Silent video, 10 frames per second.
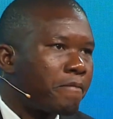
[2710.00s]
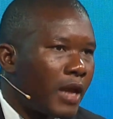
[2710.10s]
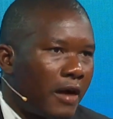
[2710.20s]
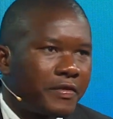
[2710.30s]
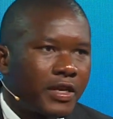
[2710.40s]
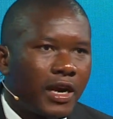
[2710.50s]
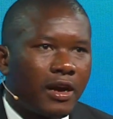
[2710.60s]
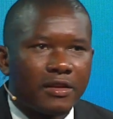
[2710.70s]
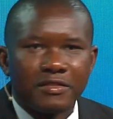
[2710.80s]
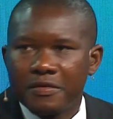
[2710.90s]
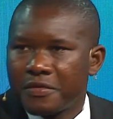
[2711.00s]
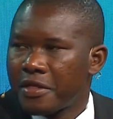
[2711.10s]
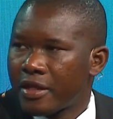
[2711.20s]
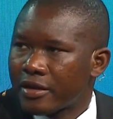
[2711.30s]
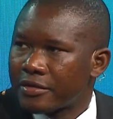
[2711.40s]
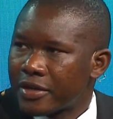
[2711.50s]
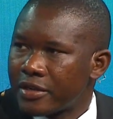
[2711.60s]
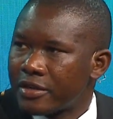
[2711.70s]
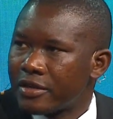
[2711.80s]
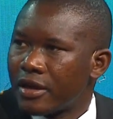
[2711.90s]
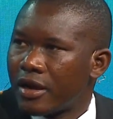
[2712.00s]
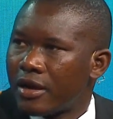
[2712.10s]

Africa has everything, really.